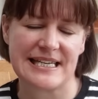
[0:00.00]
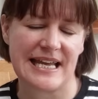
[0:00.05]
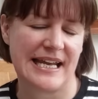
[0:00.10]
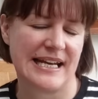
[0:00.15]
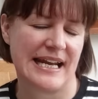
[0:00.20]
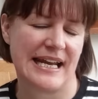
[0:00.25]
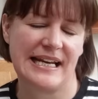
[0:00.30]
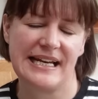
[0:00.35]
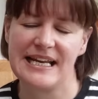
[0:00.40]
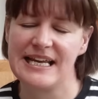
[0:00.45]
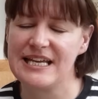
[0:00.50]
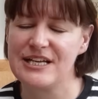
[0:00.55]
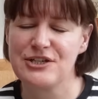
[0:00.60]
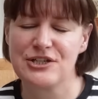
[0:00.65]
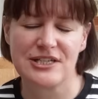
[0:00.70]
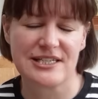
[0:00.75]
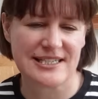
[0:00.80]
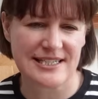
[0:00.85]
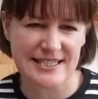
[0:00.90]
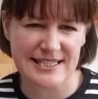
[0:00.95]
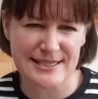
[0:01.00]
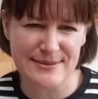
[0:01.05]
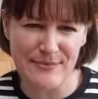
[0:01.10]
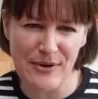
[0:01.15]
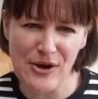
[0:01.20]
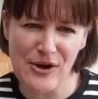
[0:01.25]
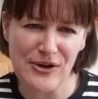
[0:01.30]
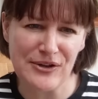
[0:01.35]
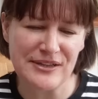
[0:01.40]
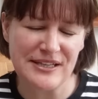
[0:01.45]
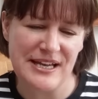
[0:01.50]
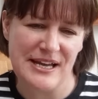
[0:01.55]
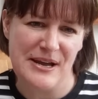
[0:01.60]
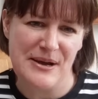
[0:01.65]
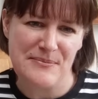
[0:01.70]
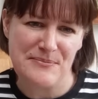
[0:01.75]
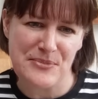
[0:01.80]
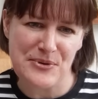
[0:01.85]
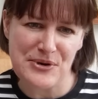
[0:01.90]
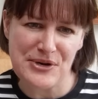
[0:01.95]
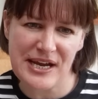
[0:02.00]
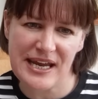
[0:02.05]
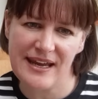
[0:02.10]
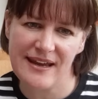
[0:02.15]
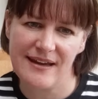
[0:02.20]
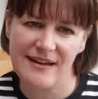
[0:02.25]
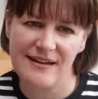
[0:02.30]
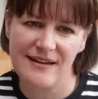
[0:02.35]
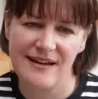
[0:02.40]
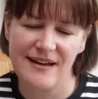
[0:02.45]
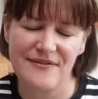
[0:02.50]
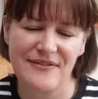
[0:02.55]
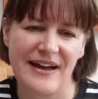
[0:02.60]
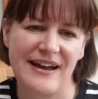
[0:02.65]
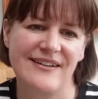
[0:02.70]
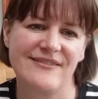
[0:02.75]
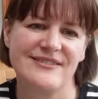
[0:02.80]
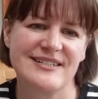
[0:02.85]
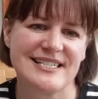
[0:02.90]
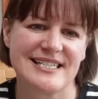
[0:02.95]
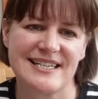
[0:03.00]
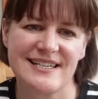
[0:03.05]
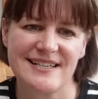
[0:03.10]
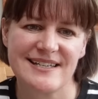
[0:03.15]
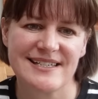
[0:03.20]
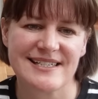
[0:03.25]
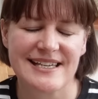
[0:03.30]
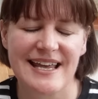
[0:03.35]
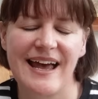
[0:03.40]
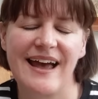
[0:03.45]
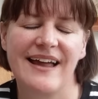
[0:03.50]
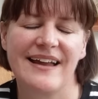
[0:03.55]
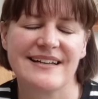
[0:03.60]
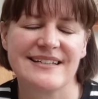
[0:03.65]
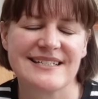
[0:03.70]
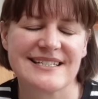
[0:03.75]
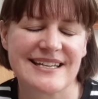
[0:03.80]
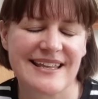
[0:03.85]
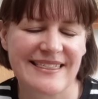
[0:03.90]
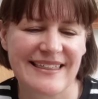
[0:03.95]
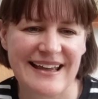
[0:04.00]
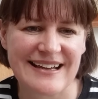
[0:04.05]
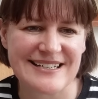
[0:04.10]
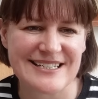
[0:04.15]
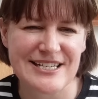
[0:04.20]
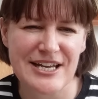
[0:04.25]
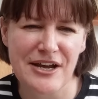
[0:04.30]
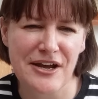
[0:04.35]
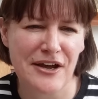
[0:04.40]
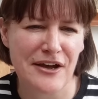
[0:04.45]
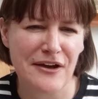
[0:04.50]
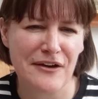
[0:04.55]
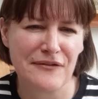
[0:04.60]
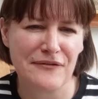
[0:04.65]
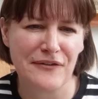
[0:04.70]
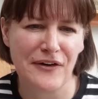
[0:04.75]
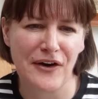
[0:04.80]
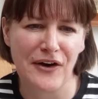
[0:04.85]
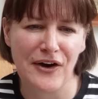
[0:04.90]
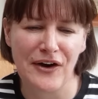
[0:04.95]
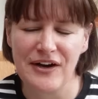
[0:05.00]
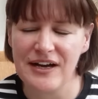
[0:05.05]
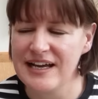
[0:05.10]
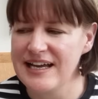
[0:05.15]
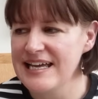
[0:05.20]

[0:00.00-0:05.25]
and I laid just a small bouquet of irises and thanked her for